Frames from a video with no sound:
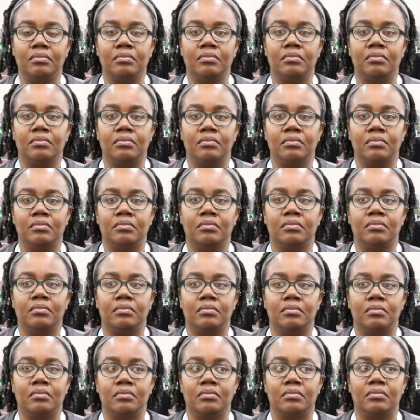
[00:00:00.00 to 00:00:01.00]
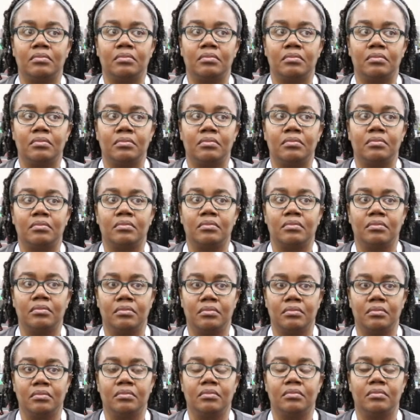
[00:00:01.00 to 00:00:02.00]

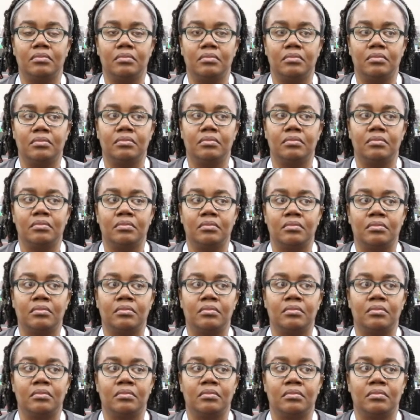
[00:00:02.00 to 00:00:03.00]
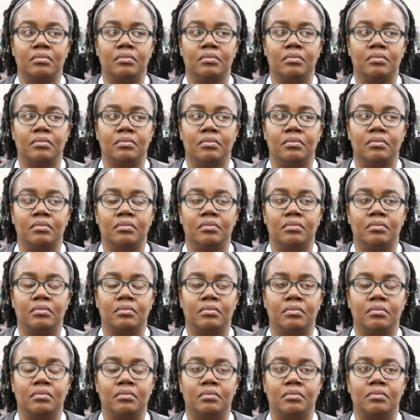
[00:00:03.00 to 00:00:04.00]

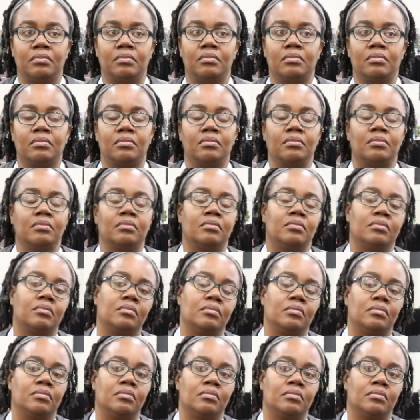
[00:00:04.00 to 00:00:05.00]
This person isn't speaking.